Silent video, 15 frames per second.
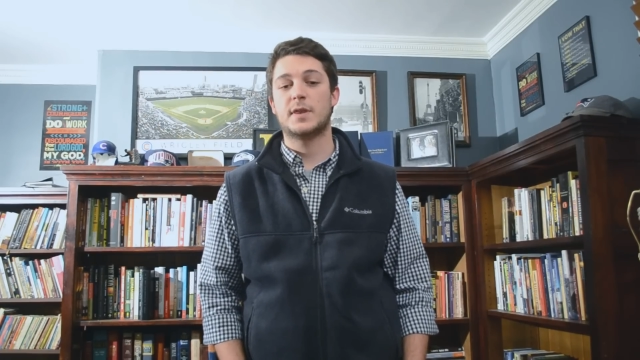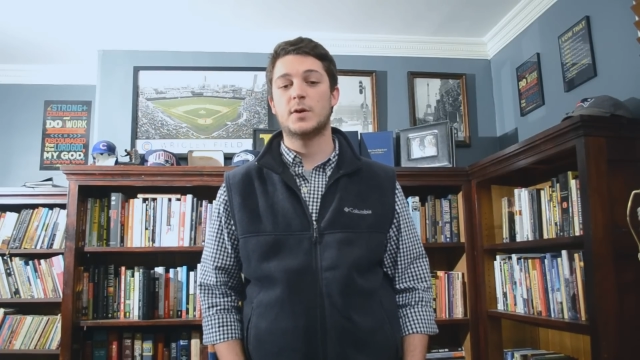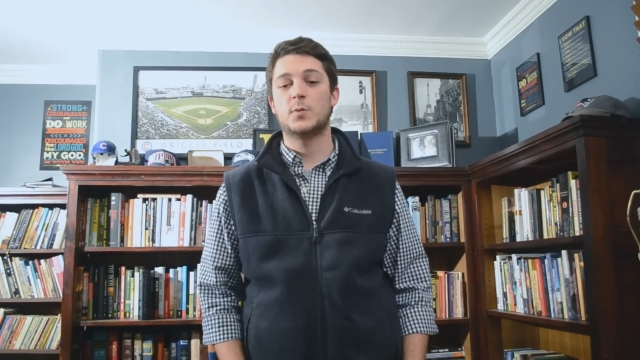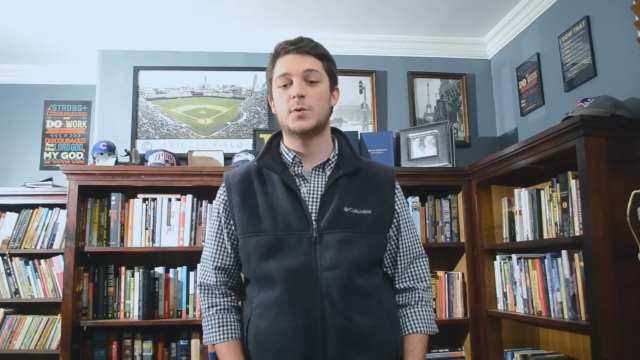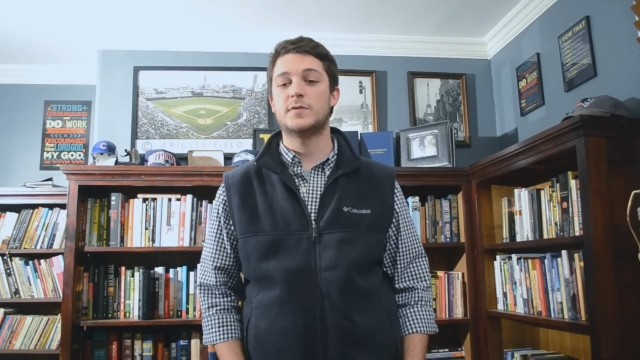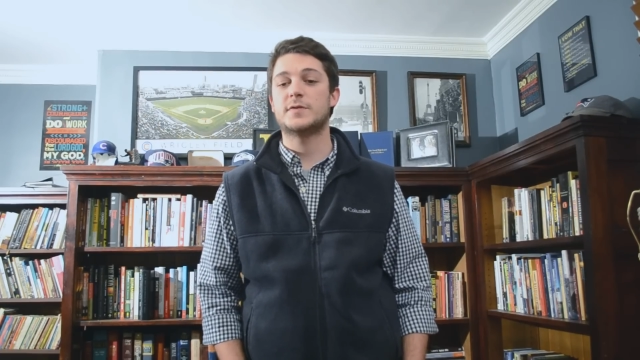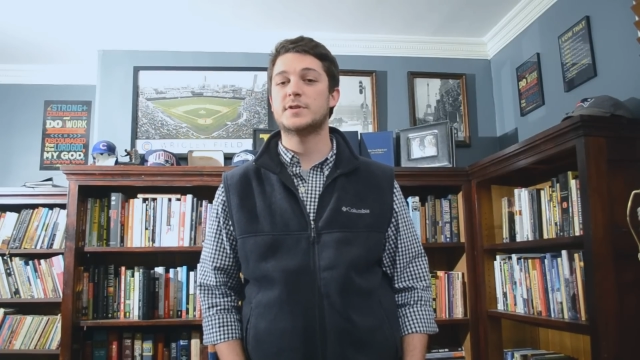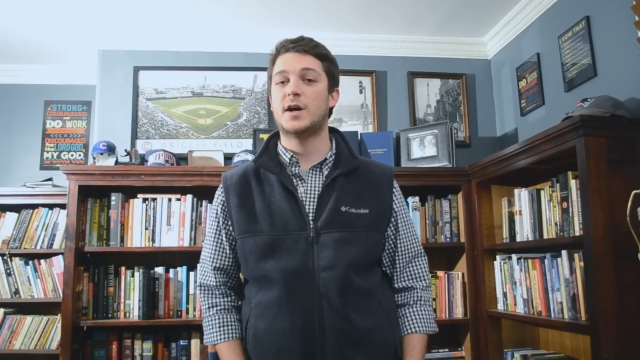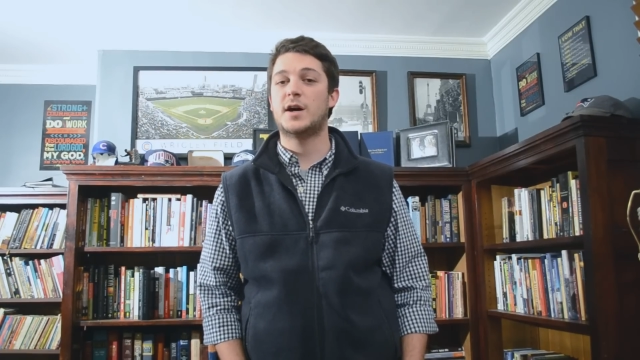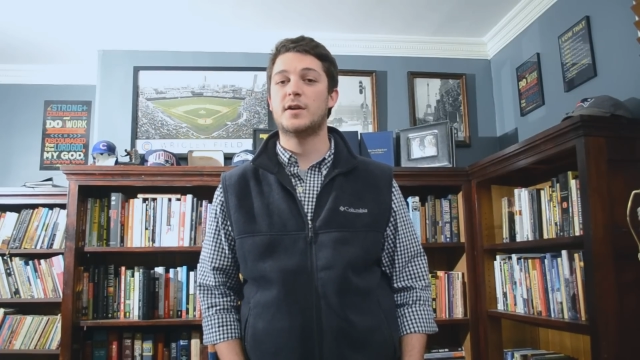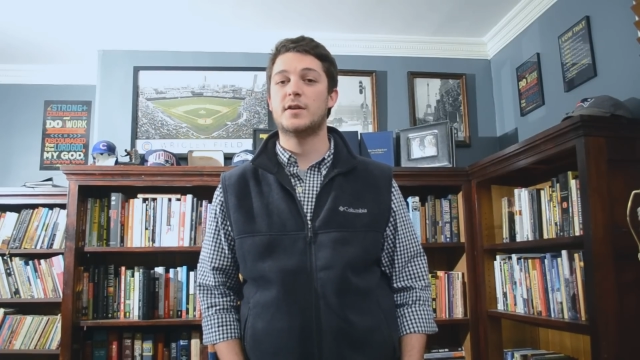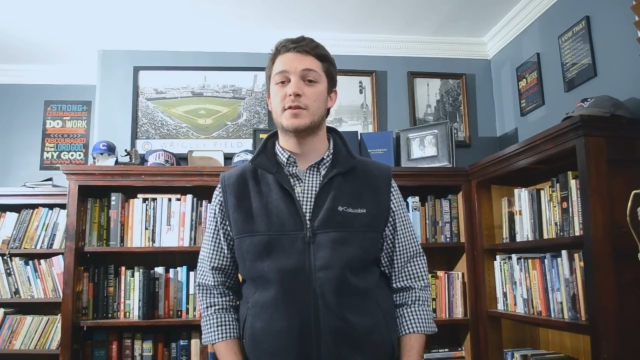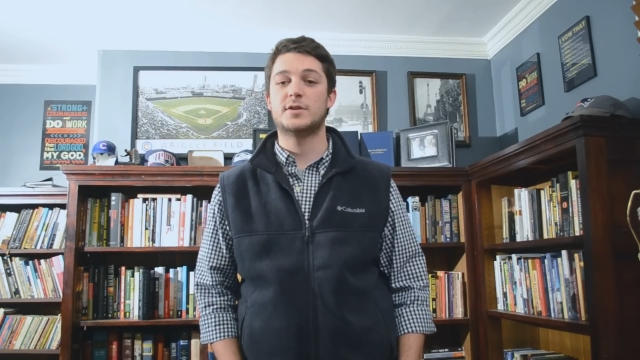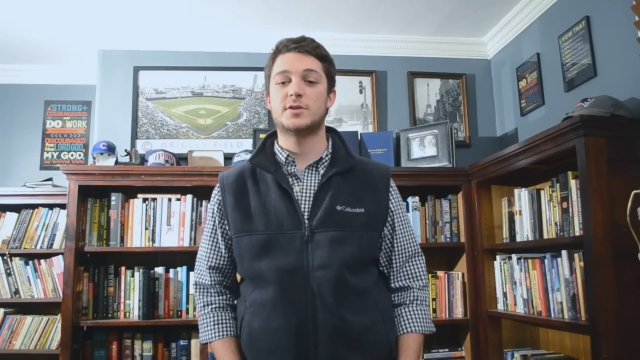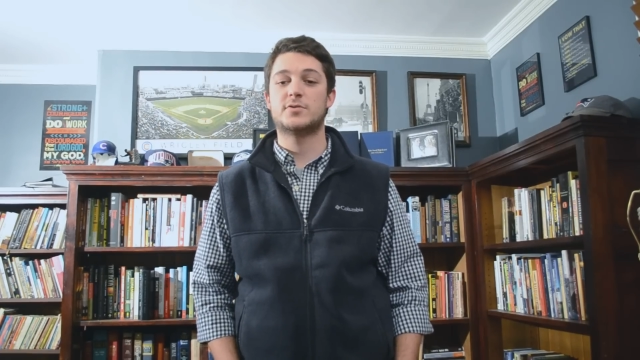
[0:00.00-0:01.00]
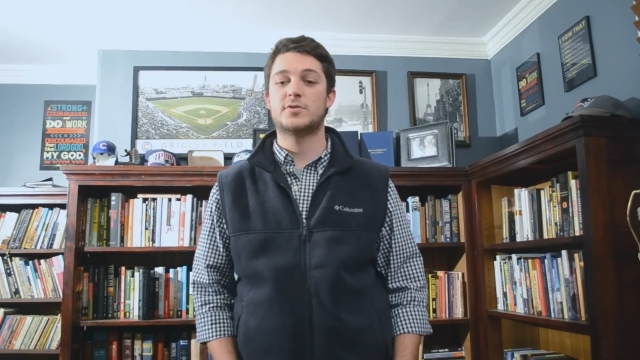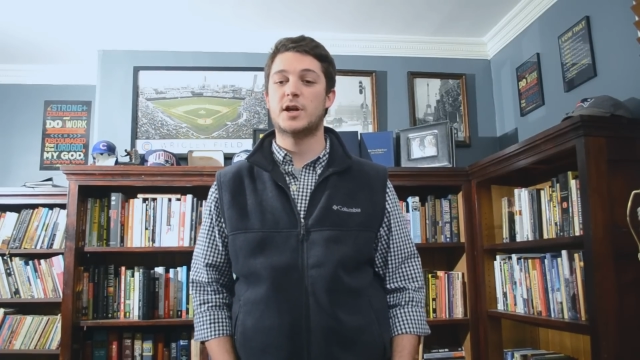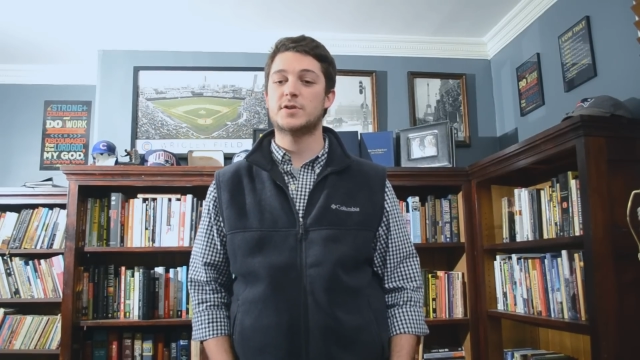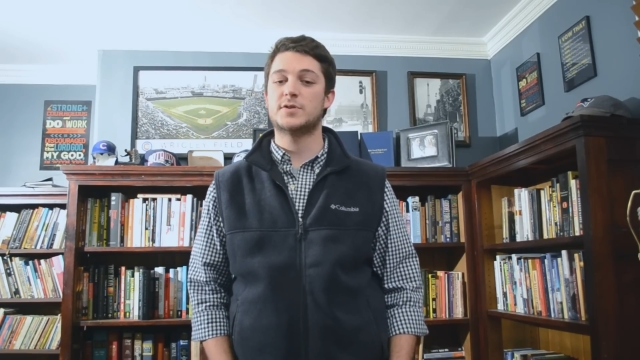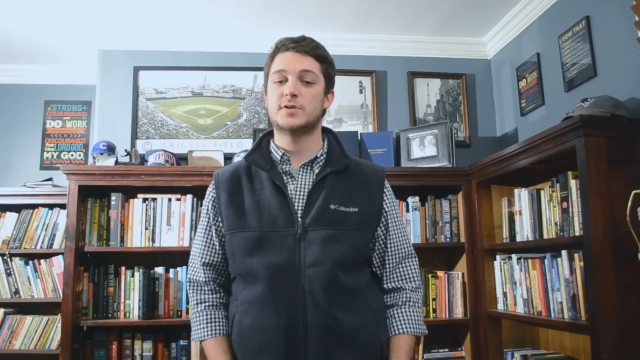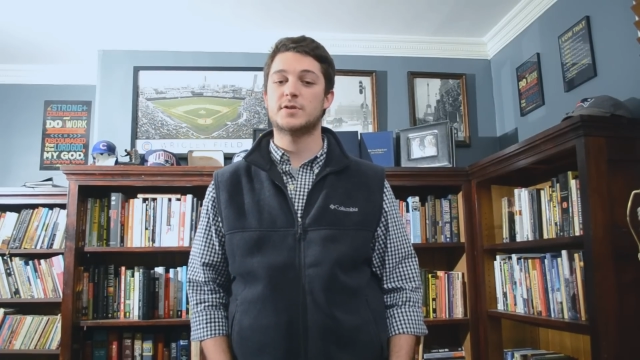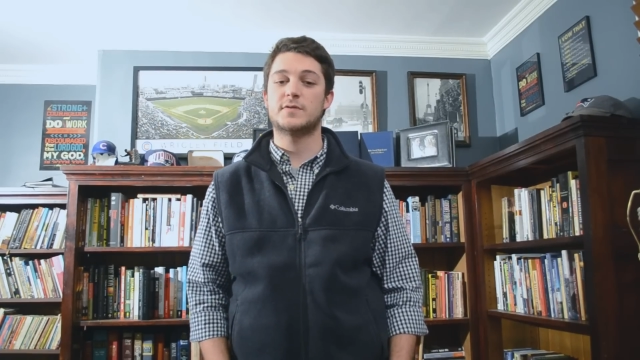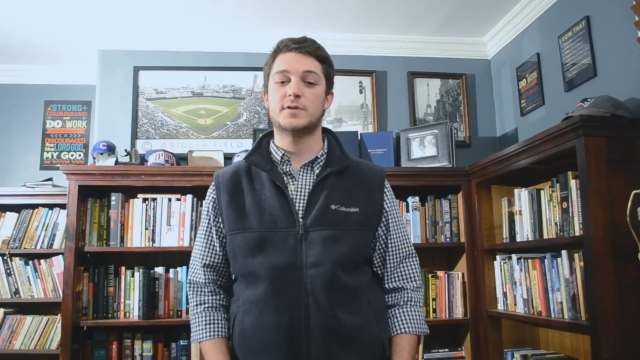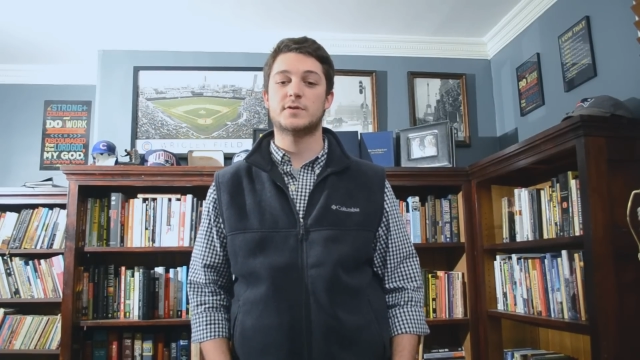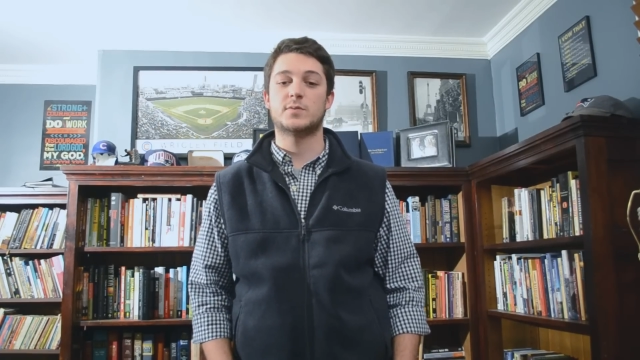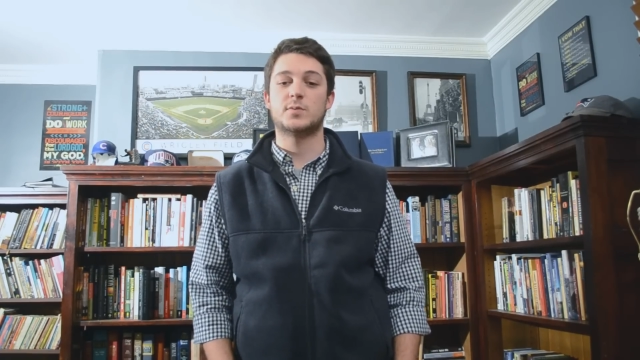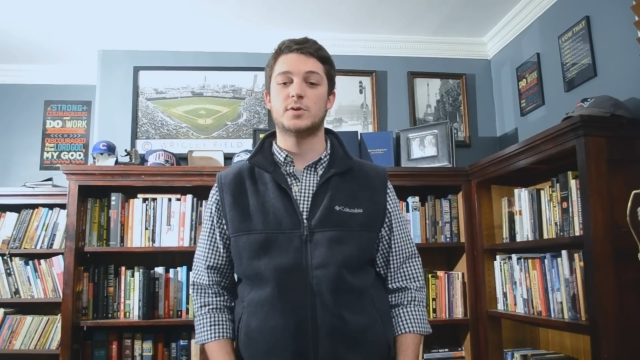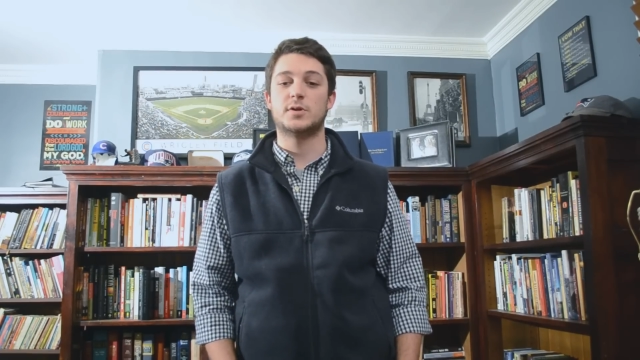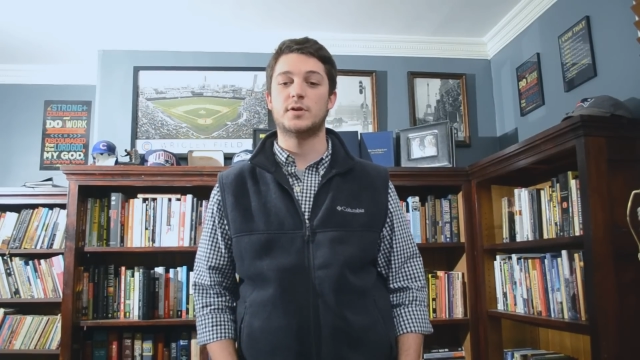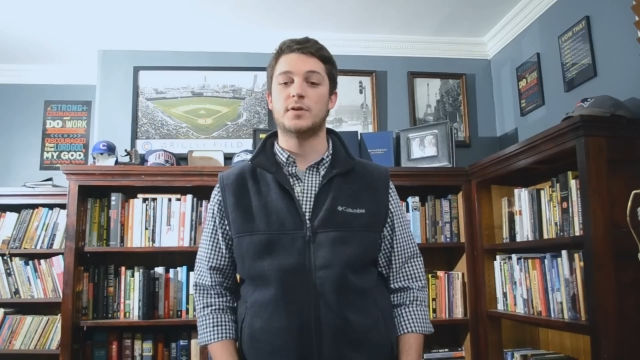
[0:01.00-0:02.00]
We've sought the treasures of this
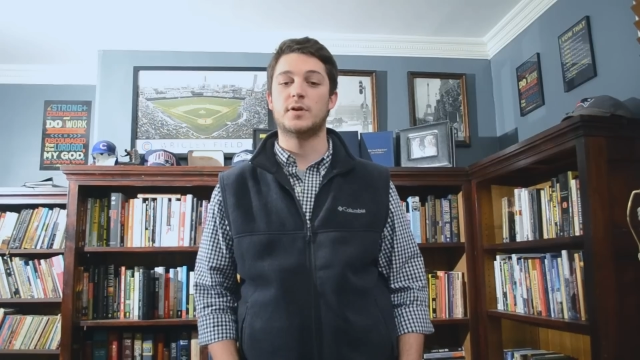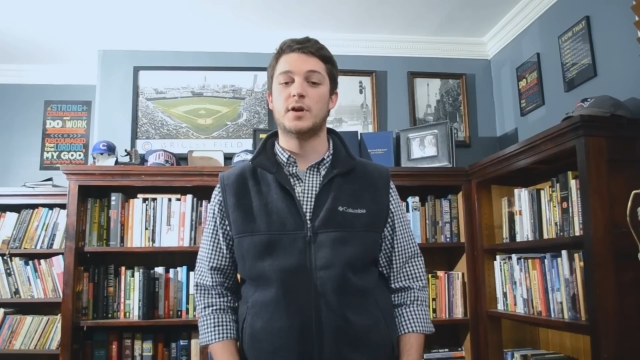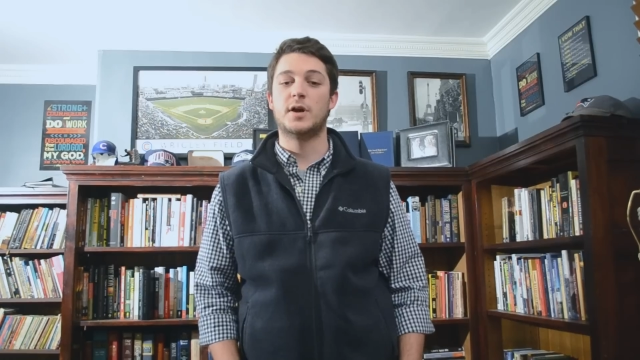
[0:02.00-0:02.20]
world.